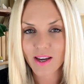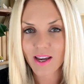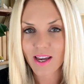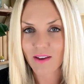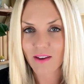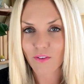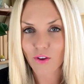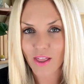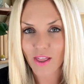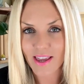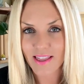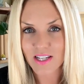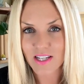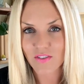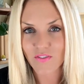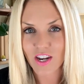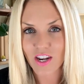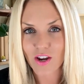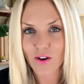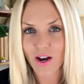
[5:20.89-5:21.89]
If you like this
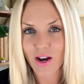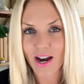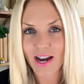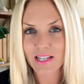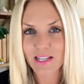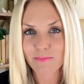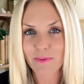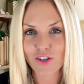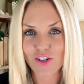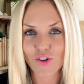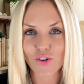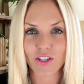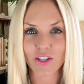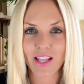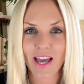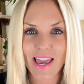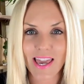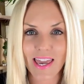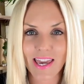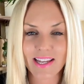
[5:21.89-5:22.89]
video, guys, make sure to
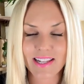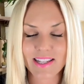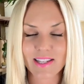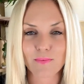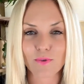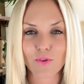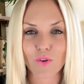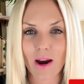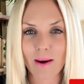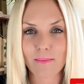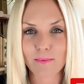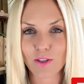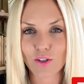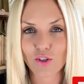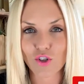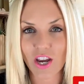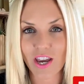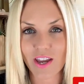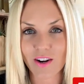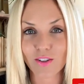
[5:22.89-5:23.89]
like it, subscribe to the
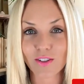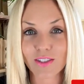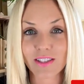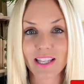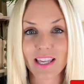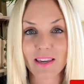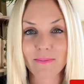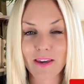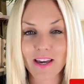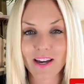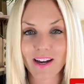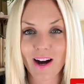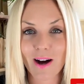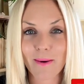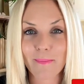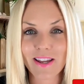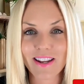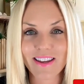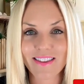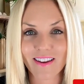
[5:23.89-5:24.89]
channel, and leave me a
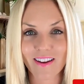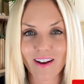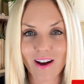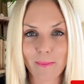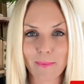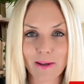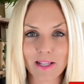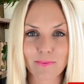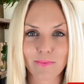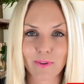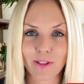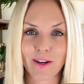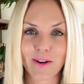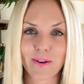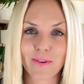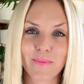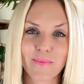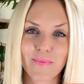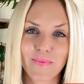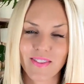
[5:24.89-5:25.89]
comment in the comments below.